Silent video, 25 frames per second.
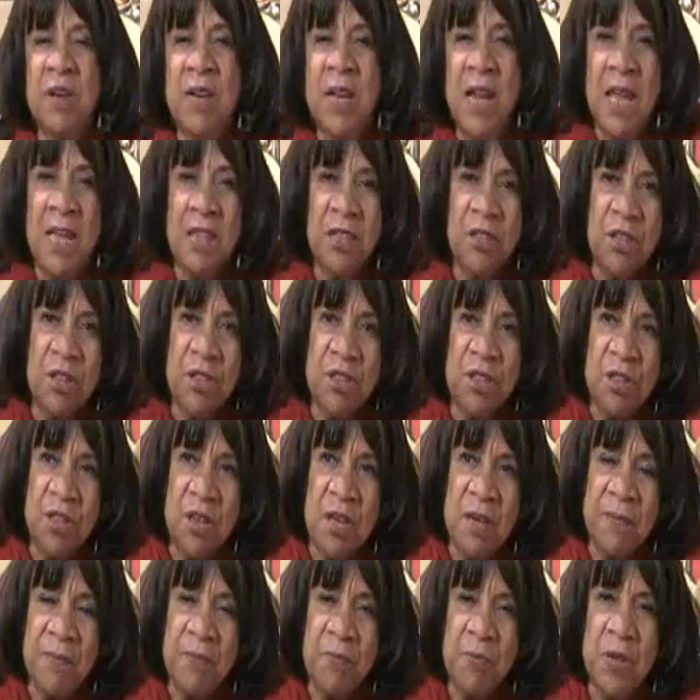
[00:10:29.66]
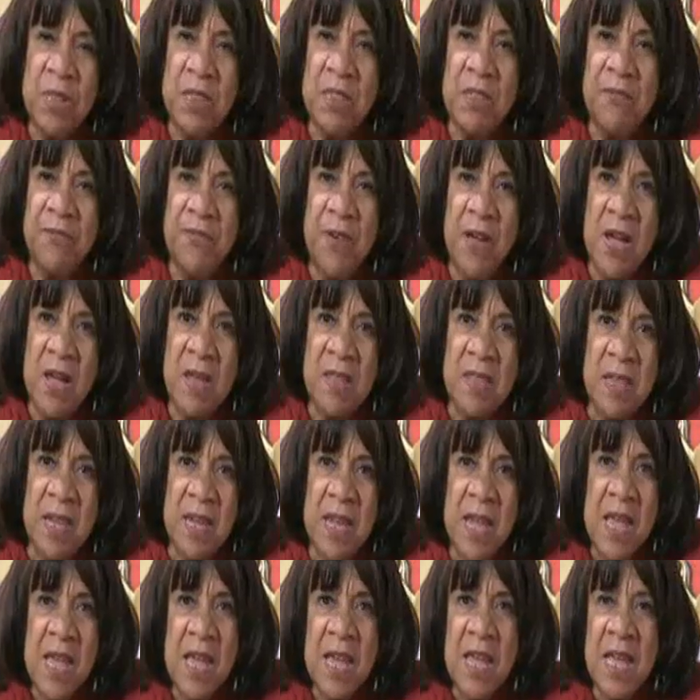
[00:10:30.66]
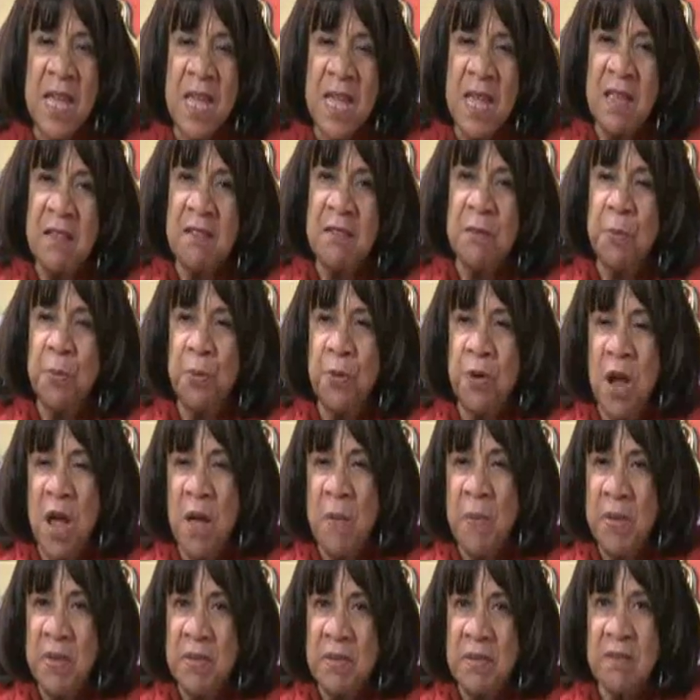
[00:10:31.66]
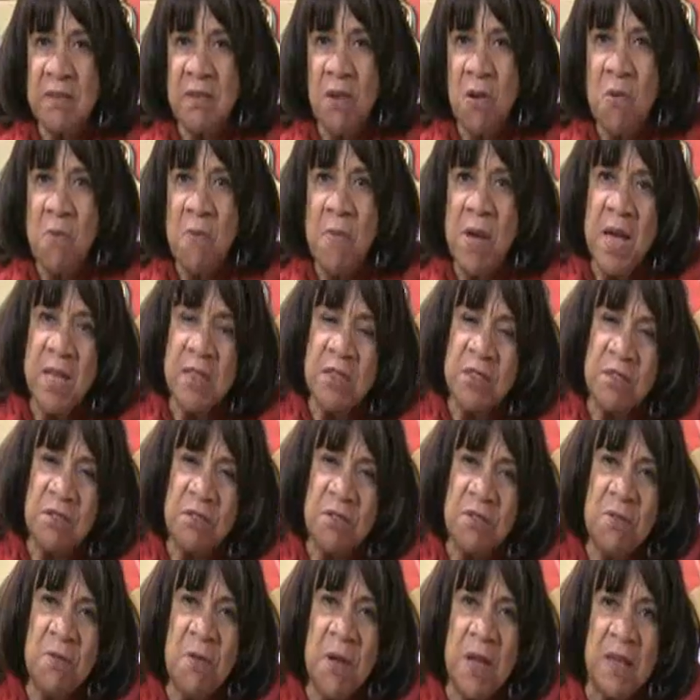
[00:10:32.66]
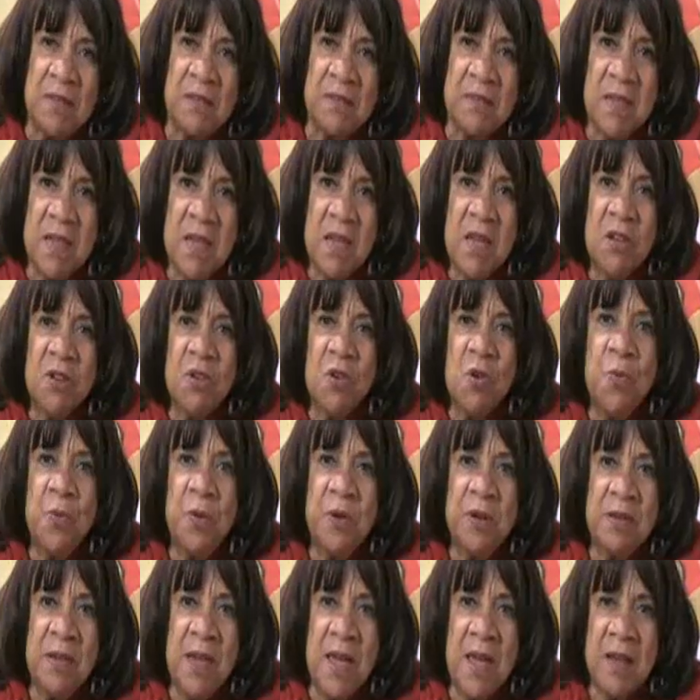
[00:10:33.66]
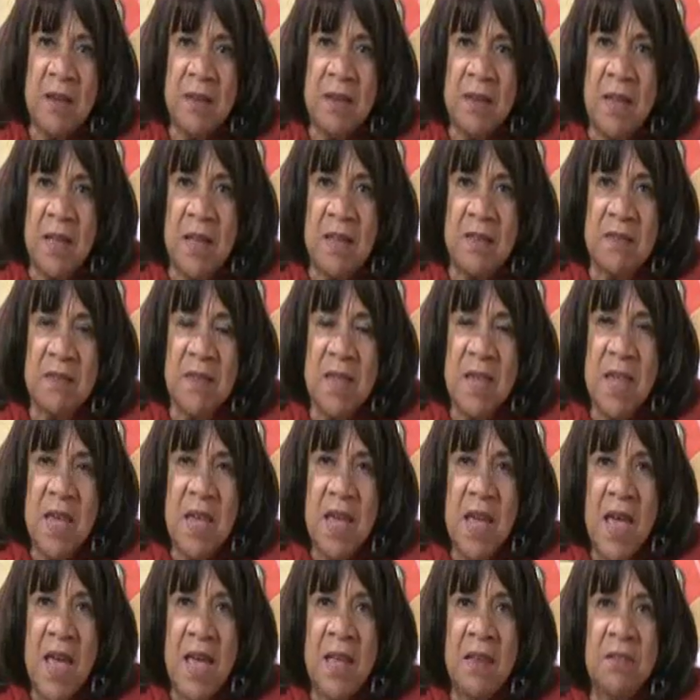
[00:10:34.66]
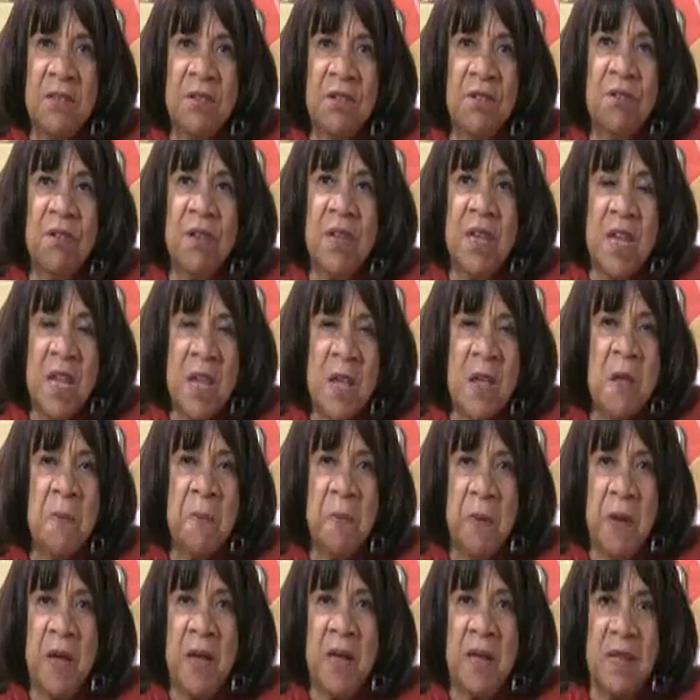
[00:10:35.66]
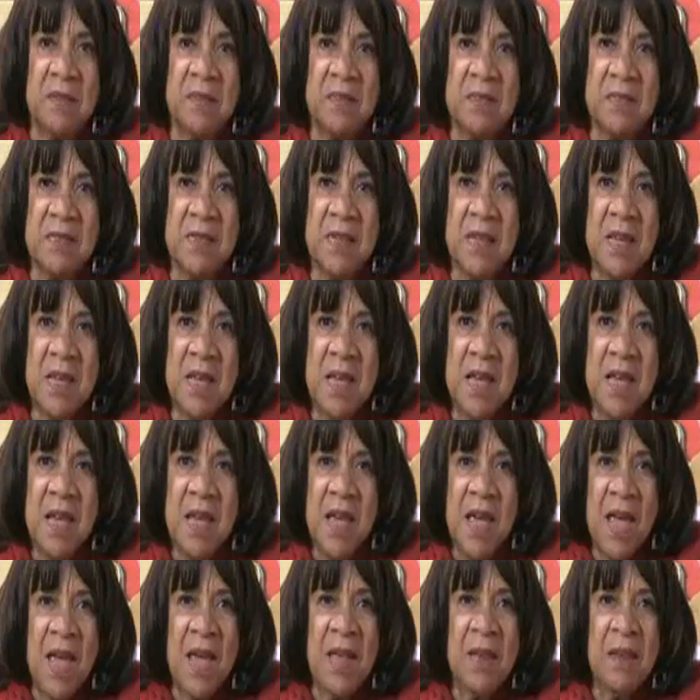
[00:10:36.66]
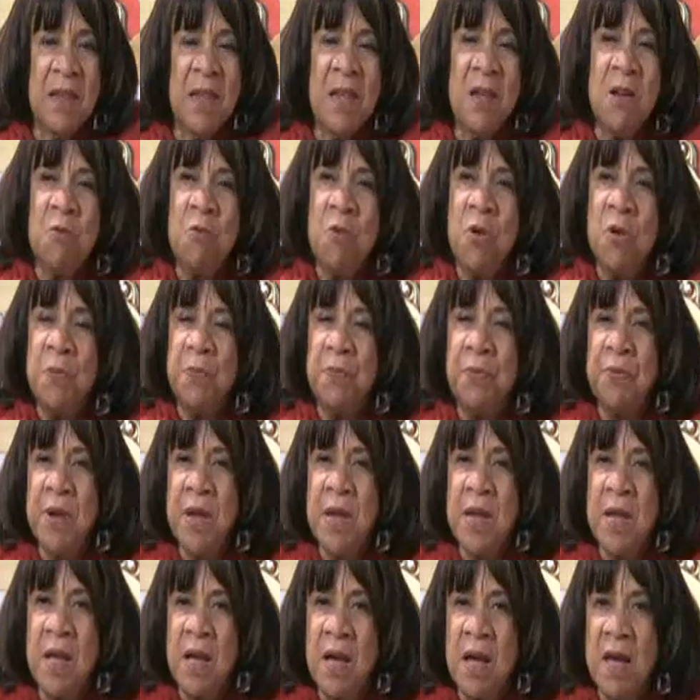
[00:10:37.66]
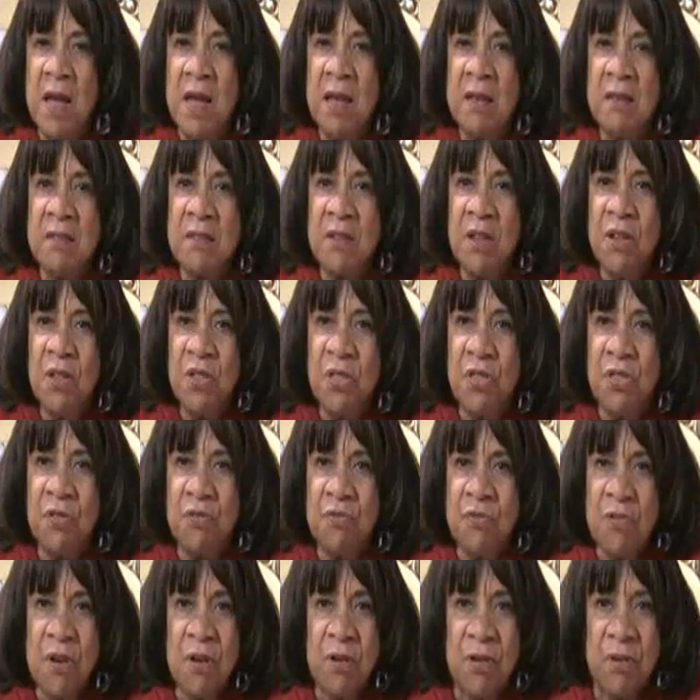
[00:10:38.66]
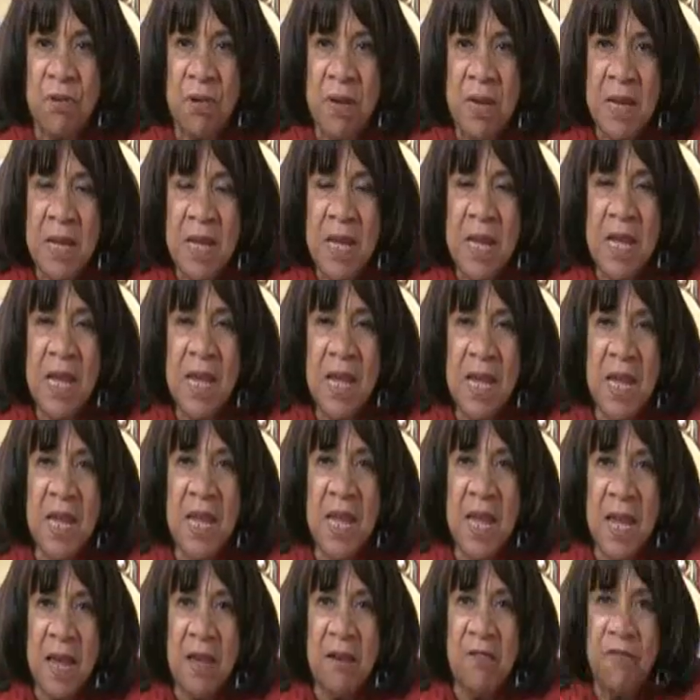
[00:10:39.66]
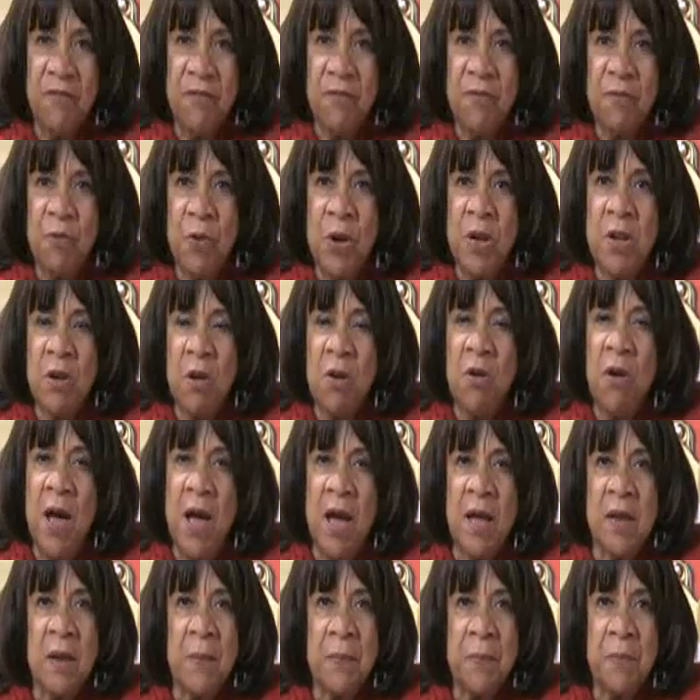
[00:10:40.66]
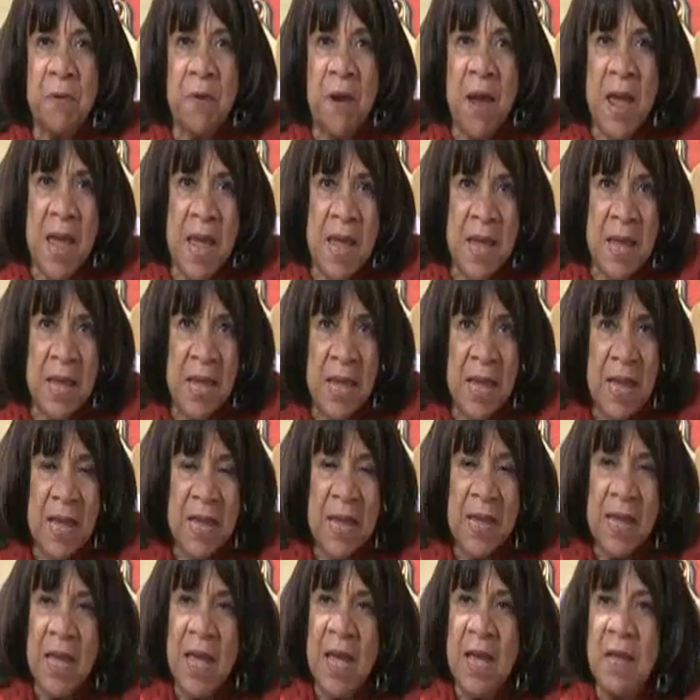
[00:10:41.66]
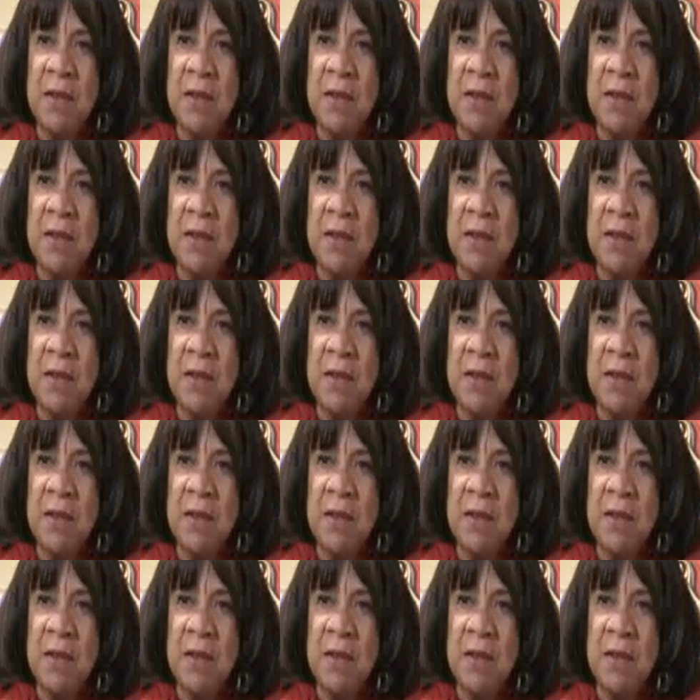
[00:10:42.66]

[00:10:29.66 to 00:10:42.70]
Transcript: a relationship with the Father. Amen. He has promised so much to us mm. to protect us Amen. and to keep us. And He will bring us through. Amen. If we know how to pray